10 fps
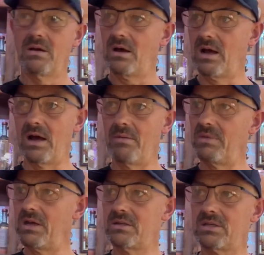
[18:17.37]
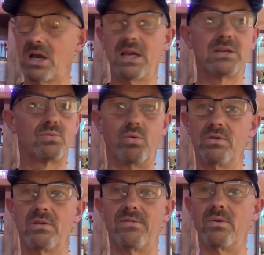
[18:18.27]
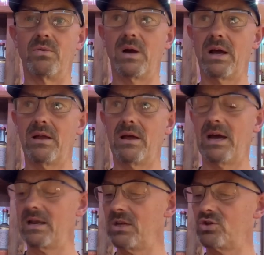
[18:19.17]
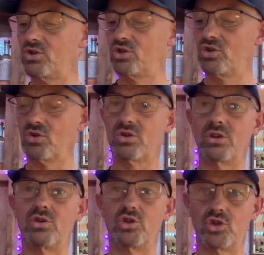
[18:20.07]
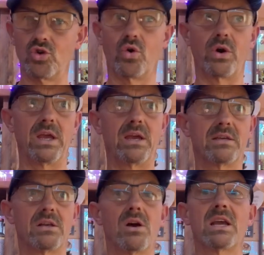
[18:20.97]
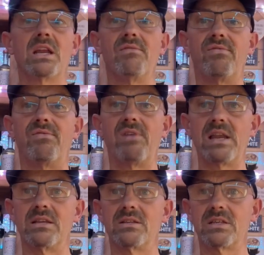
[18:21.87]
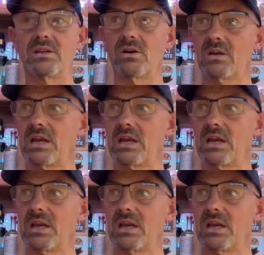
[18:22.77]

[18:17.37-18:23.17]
It tastes wonderful, and it's just a joy. It's like an event. It's like an